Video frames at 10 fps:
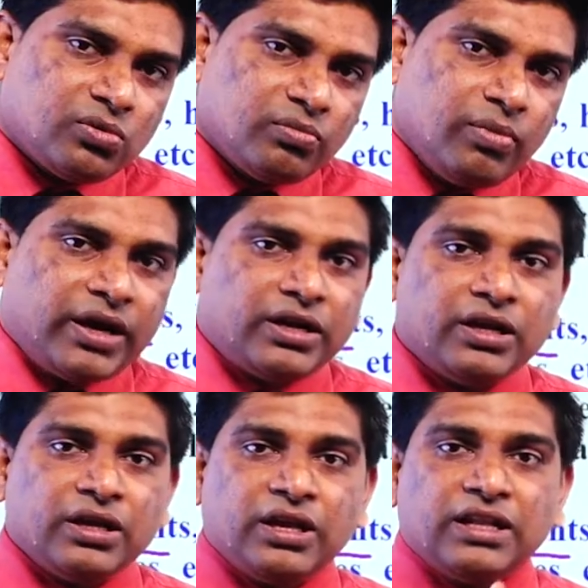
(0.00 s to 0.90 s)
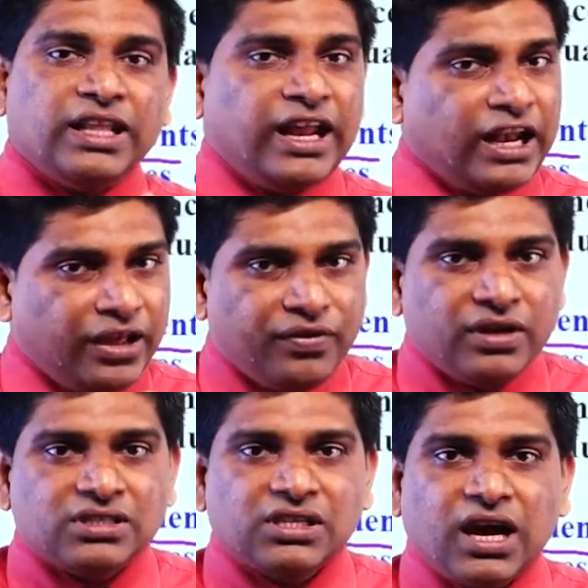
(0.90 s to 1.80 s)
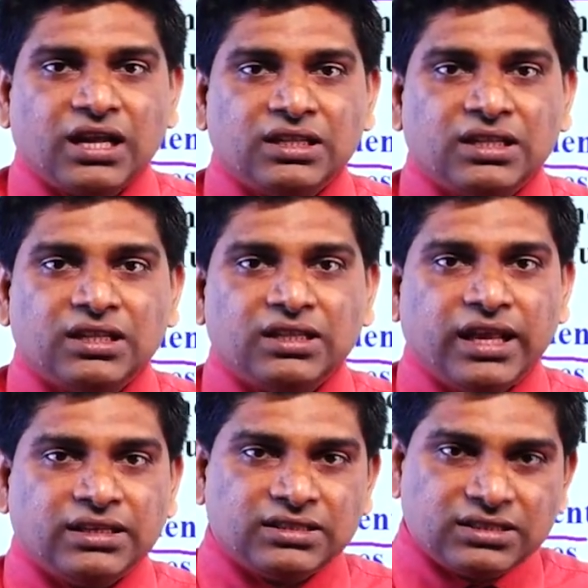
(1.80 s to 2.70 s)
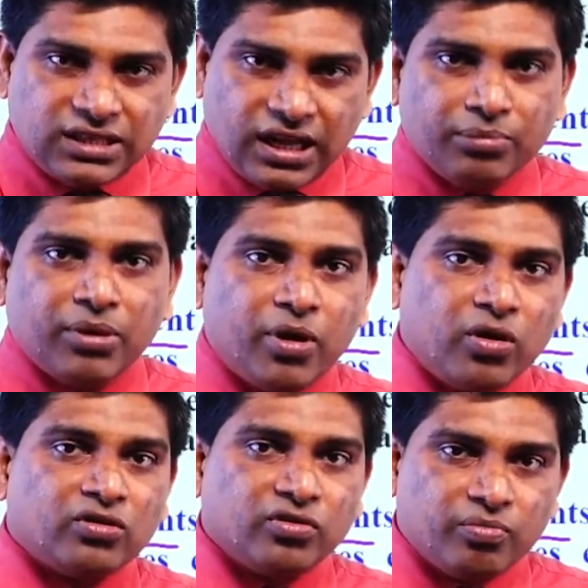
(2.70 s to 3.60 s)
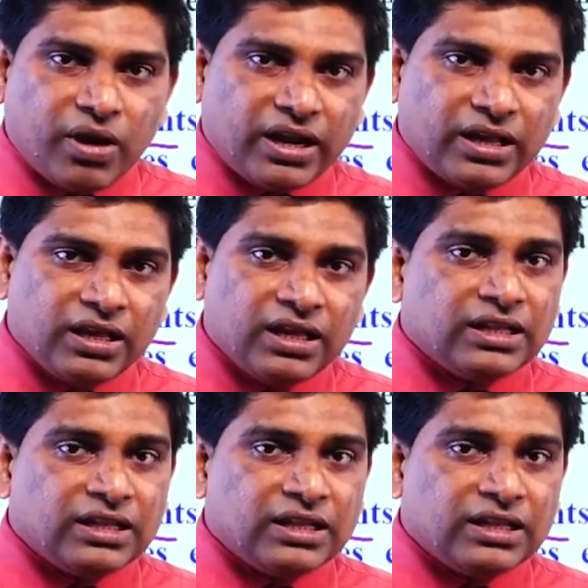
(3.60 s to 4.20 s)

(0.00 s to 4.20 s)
But they never charge the same amount of money.